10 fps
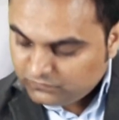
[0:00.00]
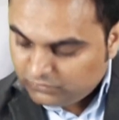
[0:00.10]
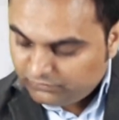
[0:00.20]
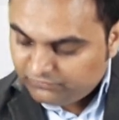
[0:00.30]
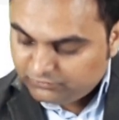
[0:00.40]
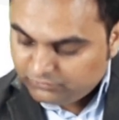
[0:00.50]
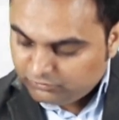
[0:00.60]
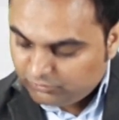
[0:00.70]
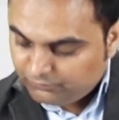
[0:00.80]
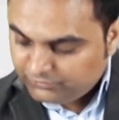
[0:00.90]
horizontal
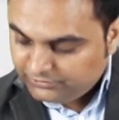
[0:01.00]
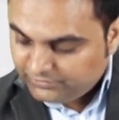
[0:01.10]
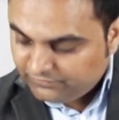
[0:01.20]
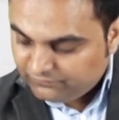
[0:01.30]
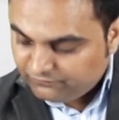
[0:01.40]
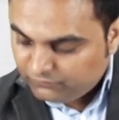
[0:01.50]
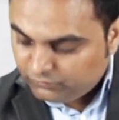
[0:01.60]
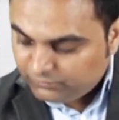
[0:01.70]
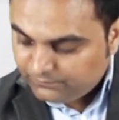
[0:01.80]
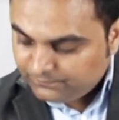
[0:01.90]
component is
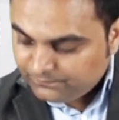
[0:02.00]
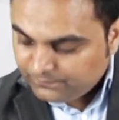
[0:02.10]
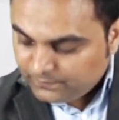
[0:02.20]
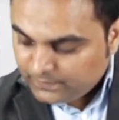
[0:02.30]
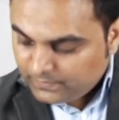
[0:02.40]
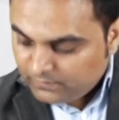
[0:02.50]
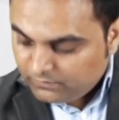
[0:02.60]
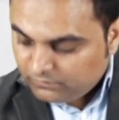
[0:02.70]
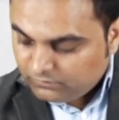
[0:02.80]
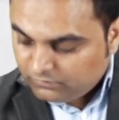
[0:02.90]
4
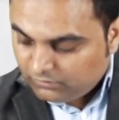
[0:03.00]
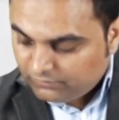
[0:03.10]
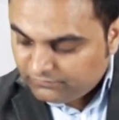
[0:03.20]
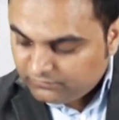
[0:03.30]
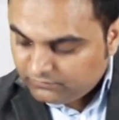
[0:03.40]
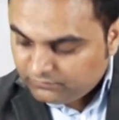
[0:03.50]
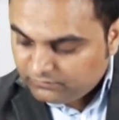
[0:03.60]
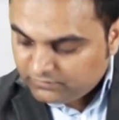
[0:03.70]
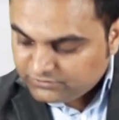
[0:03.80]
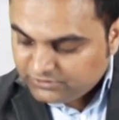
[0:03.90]
cos
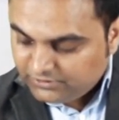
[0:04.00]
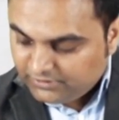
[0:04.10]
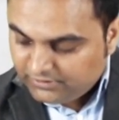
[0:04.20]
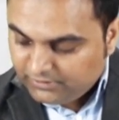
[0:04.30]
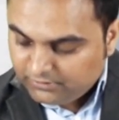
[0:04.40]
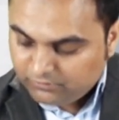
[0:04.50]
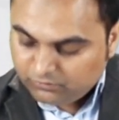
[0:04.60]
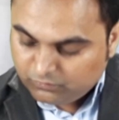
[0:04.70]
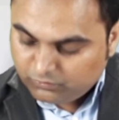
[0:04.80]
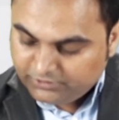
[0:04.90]
60 degree.
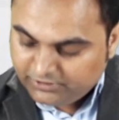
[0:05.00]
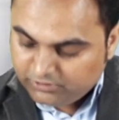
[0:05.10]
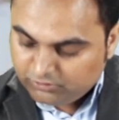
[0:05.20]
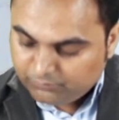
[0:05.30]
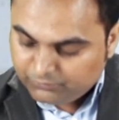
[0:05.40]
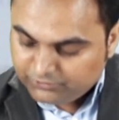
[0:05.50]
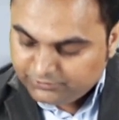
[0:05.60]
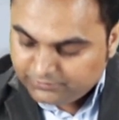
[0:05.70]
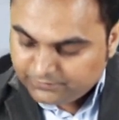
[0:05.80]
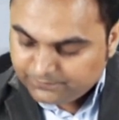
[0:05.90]
Vertical component